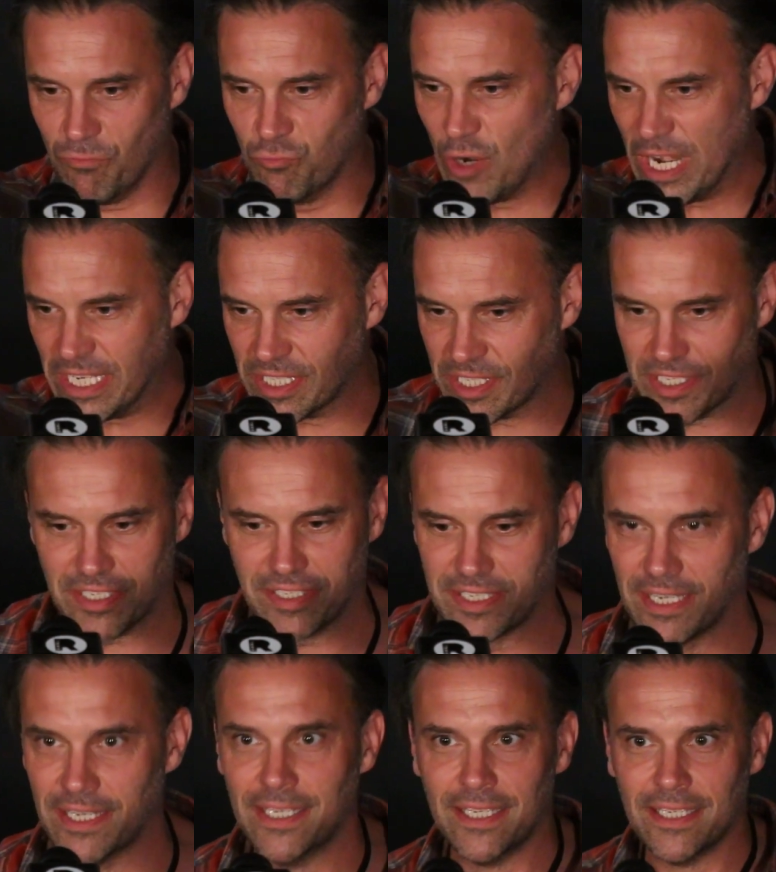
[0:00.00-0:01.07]
rinsed
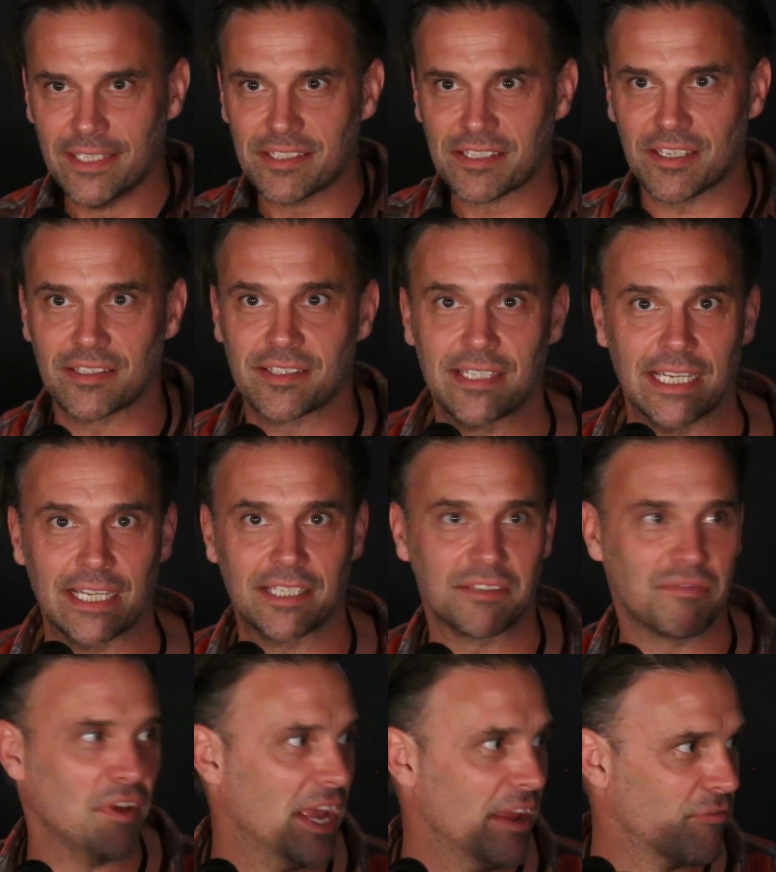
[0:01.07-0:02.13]
Sussex
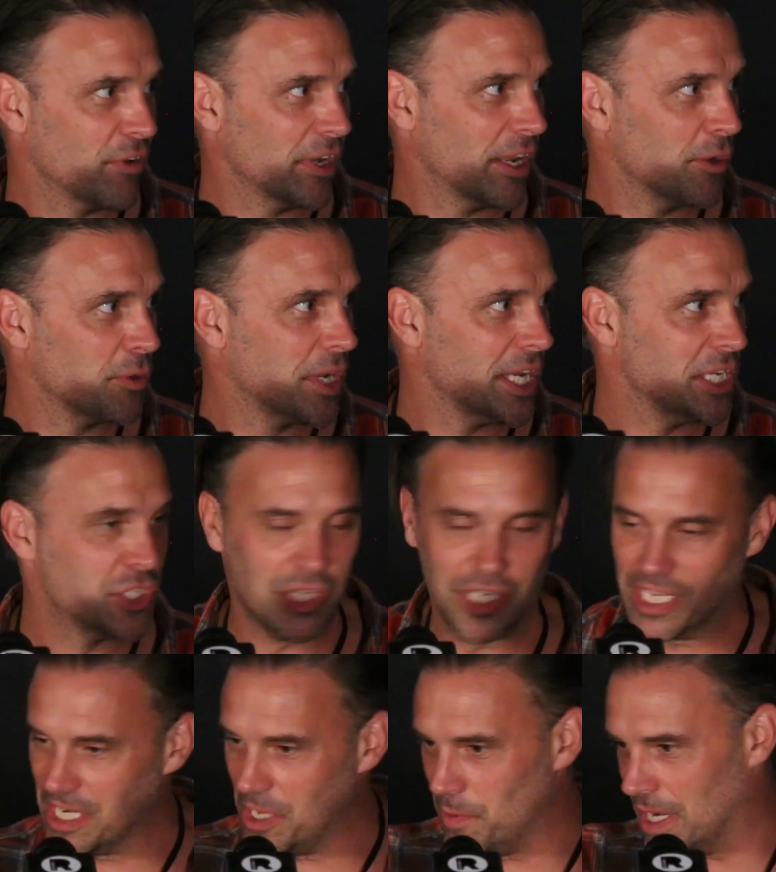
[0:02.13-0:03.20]
for every location.
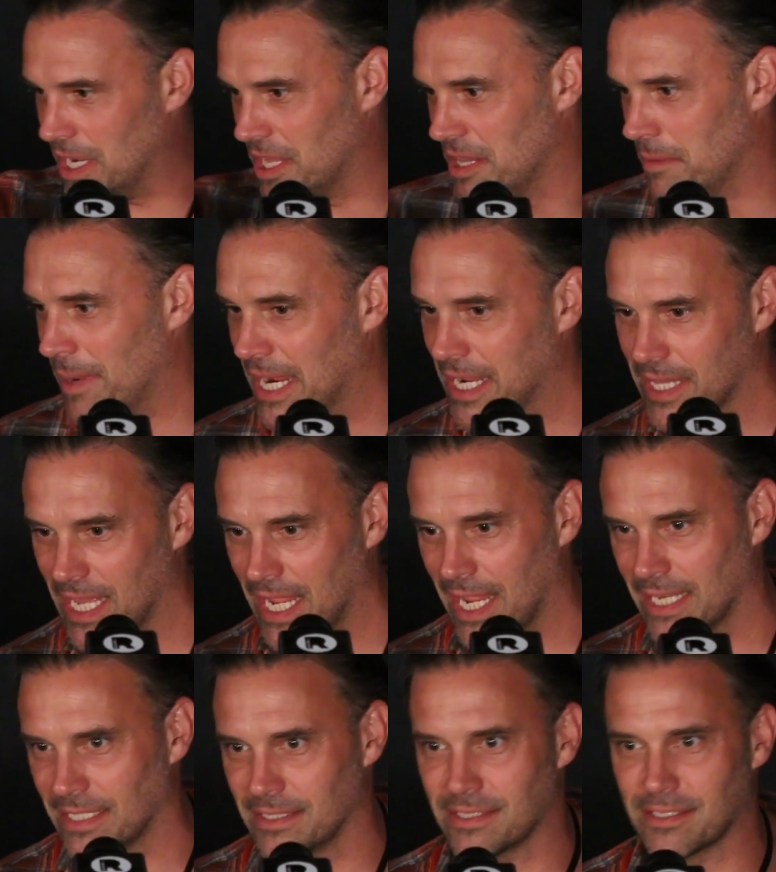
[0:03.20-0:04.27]
They know it like the back of their
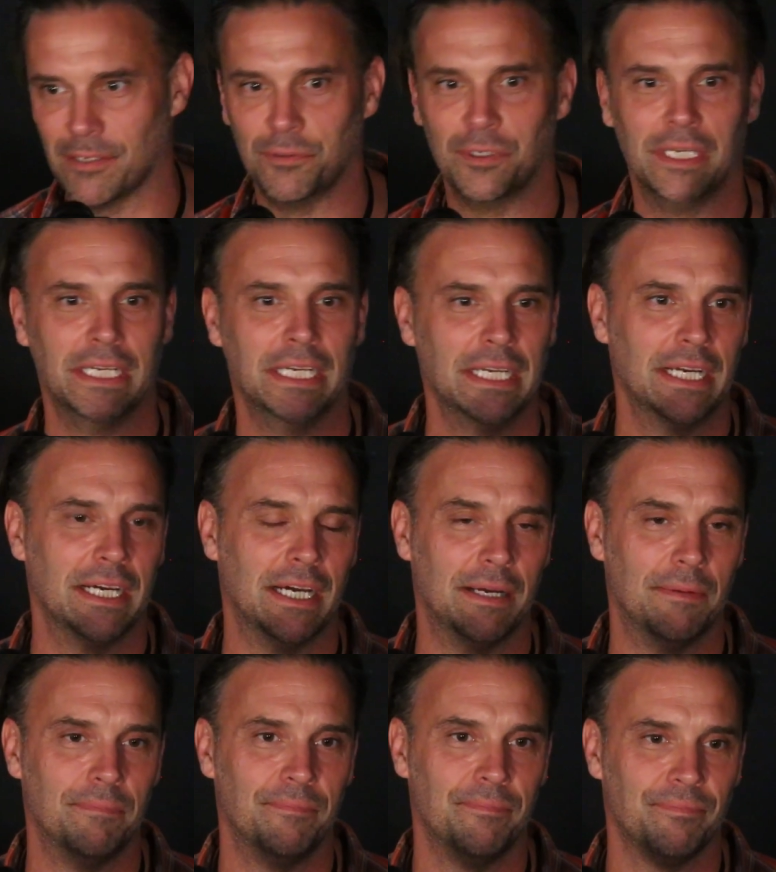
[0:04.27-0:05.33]
hand. So,
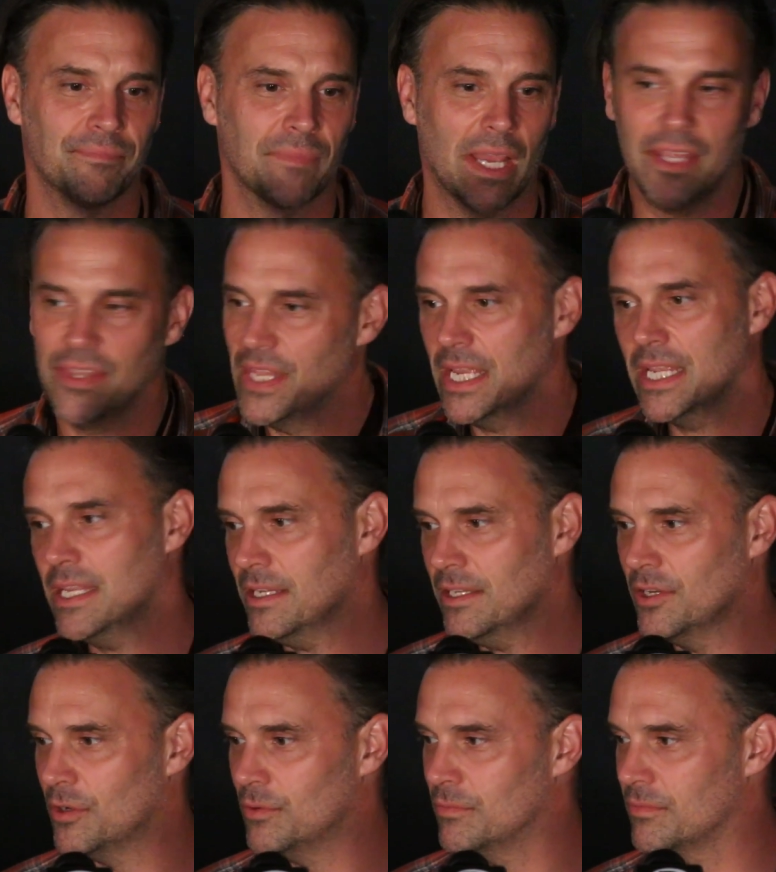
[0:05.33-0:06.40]
and they, you
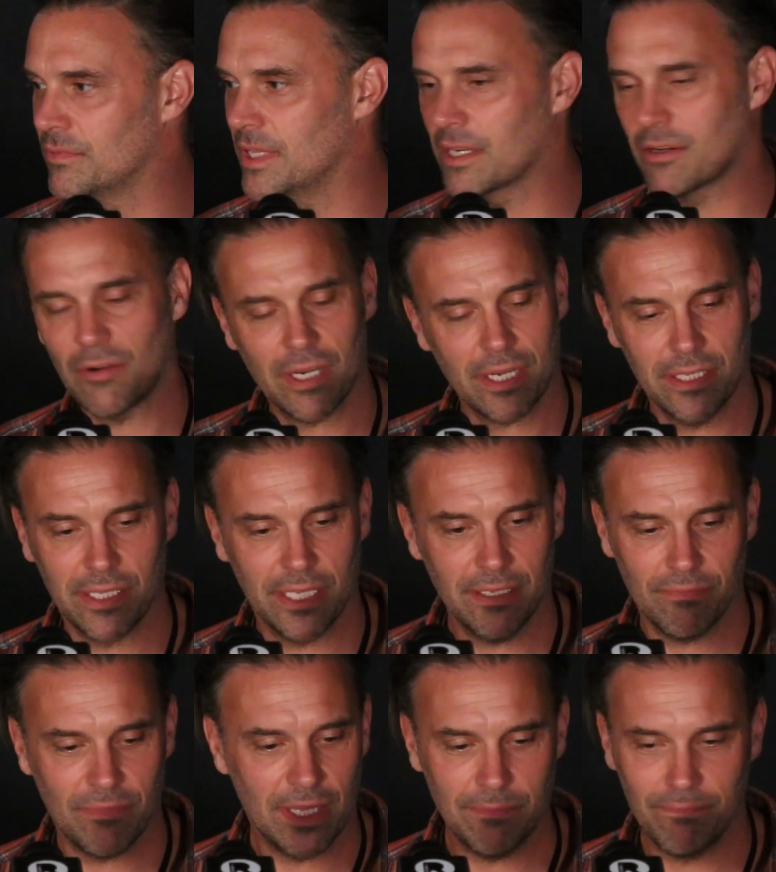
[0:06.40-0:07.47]
know, they're cracking.
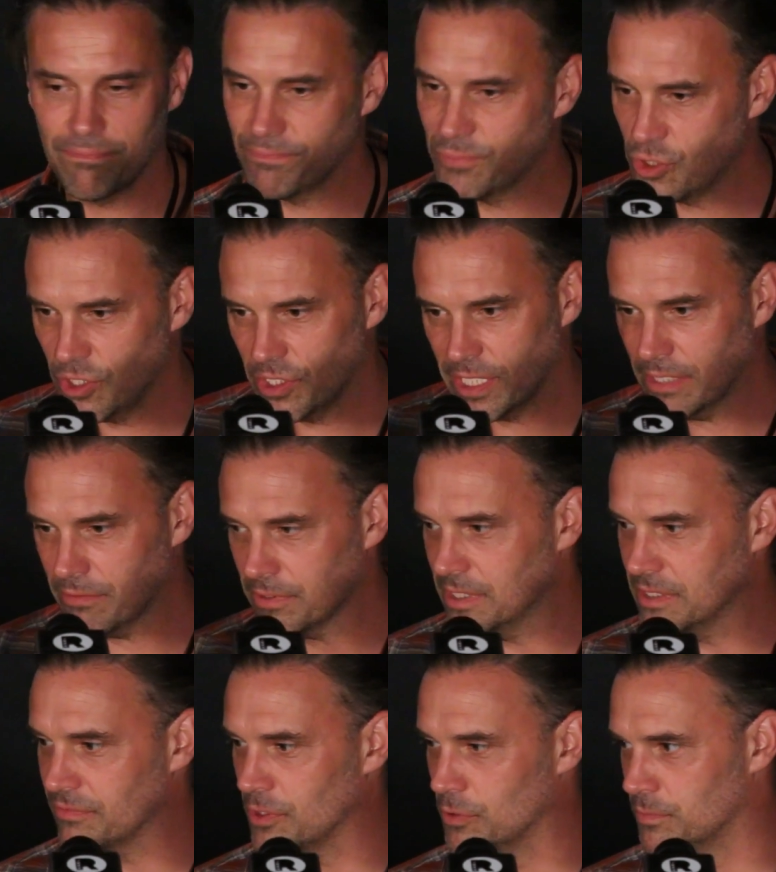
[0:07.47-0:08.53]
They churn out
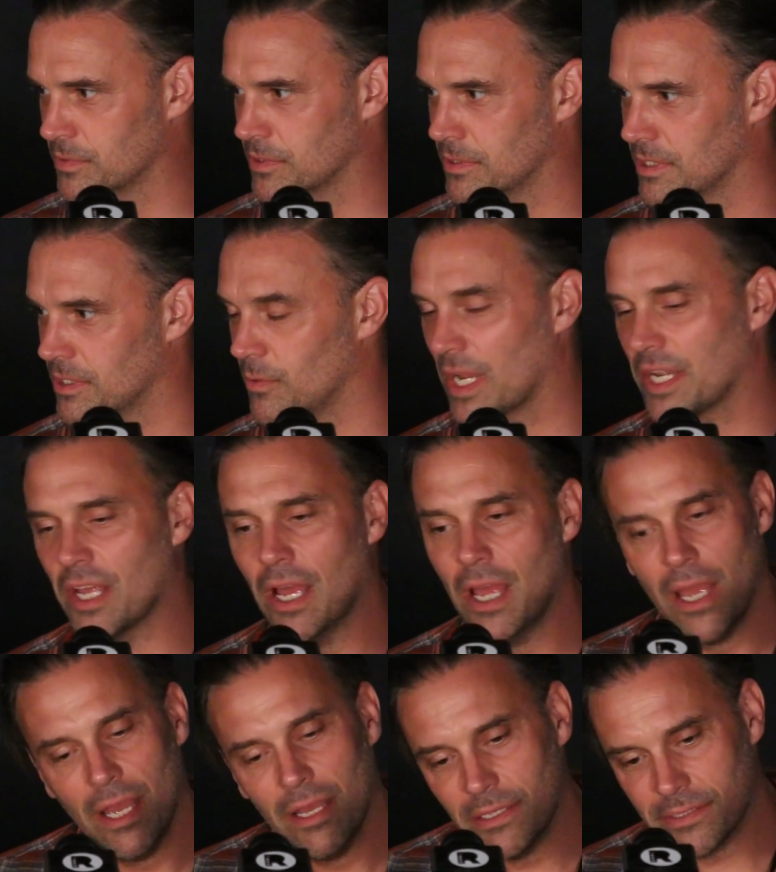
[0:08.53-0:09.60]
these films, you know, and there's
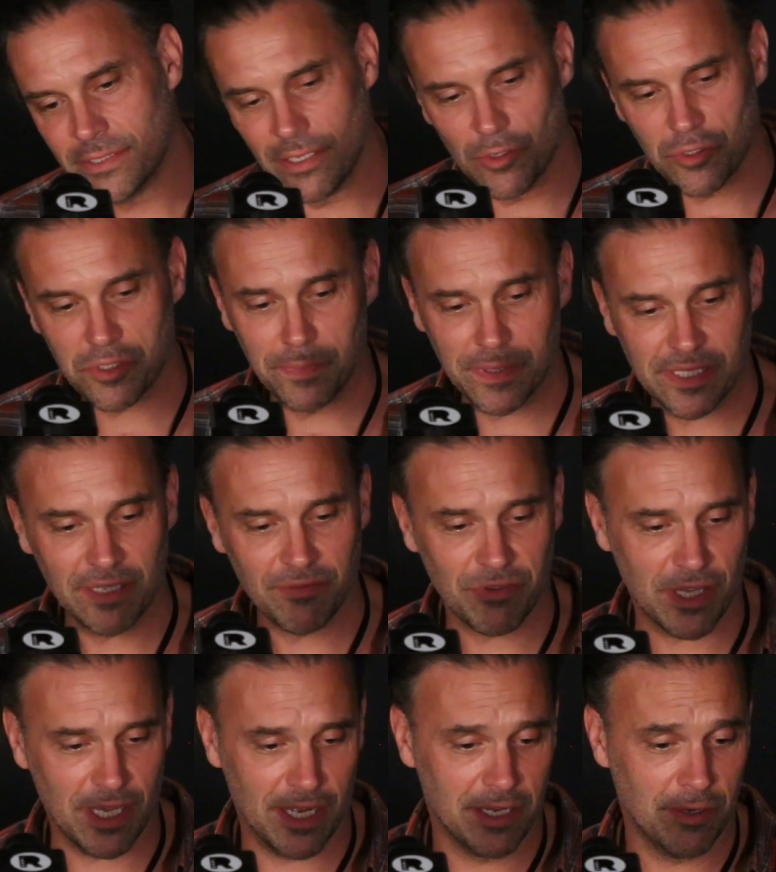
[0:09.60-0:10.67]
a lot to be said for
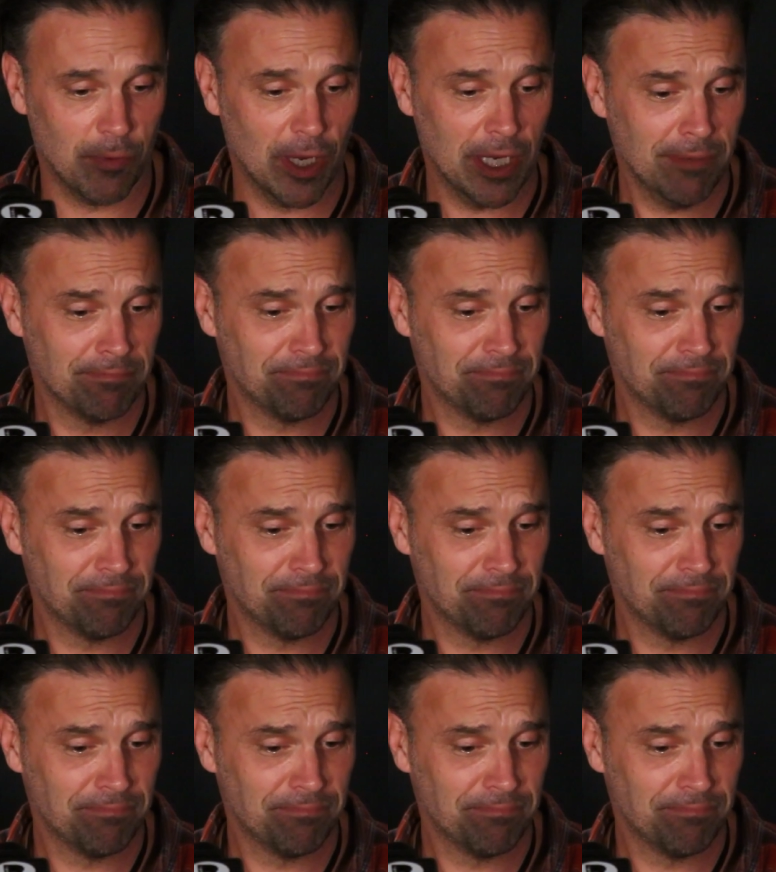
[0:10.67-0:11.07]
that in a way.